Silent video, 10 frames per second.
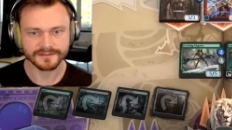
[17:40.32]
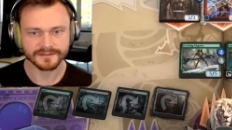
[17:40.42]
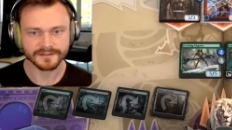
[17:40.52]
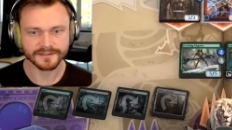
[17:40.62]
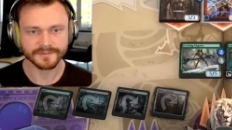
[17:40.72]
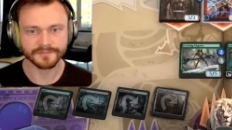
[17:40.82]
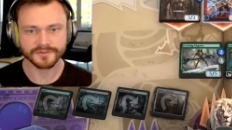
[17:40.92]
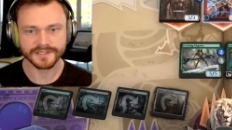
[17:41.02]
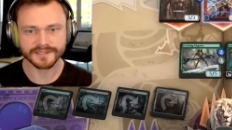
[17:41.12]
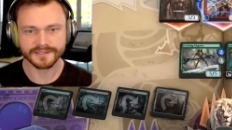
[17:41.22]
Alright, they
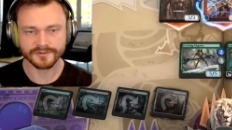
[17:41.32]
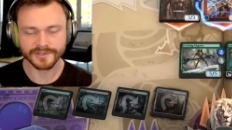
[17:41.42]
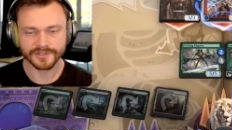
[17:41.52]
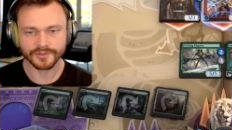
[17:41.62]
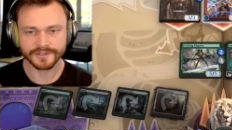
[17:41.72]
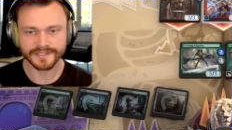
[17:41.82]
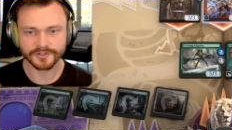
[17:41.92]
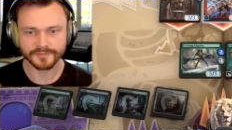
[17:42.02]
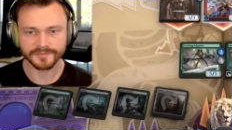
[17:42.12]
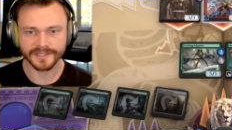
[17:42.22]
both get in there. We could get a
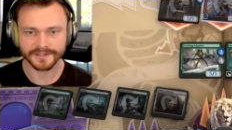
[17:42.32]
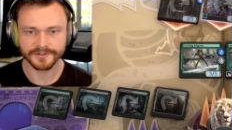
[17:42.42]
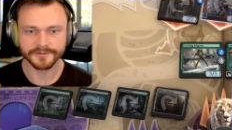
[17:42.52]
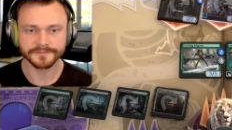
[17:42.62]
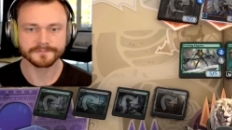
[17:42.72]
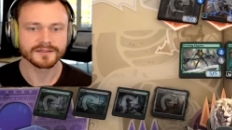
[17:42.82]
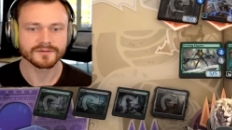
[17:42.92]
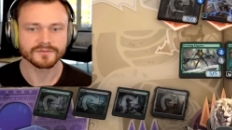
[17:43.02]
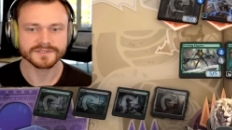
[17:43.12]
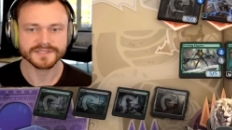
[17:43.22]
good block here.
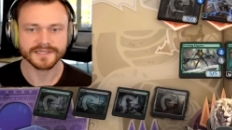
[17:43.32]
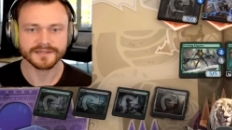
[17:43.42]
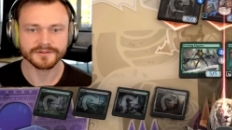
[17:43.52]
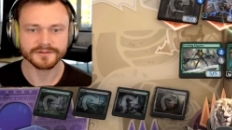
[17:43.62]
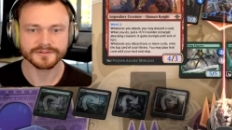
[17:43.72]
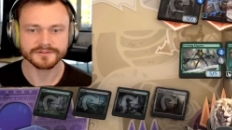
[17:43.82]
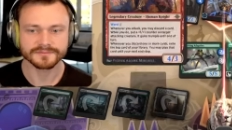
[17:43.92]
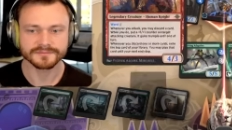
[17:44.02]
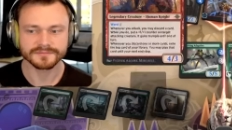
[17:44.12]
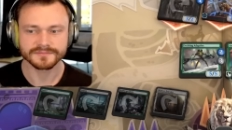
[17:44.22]
We'll see how their
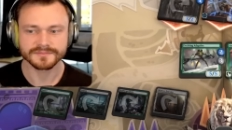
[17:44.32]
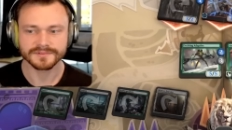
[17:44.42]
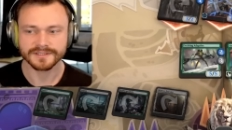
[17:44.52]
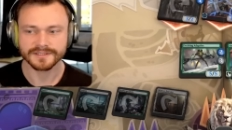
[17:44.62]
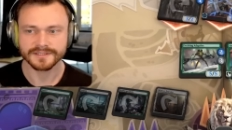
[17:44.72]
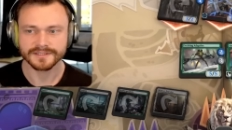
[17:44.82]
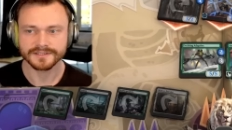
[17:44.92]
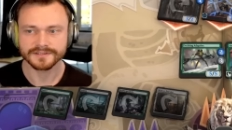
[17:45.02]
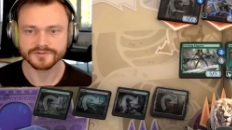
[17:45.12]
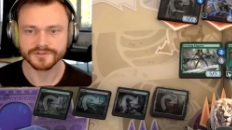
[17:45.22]

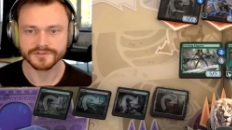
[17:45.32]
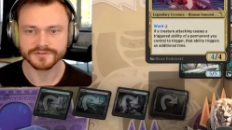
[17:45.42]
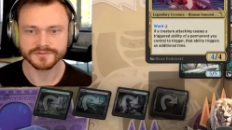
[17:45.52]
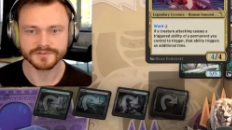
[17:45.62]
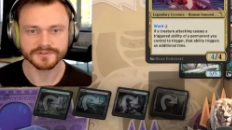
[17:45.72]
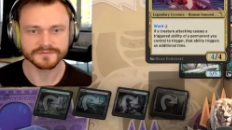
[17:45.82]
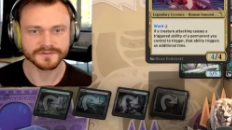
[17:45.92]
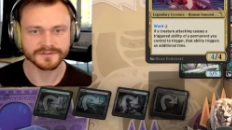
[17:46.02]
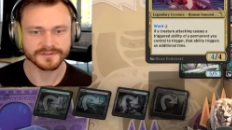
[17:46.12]
triggers resolve.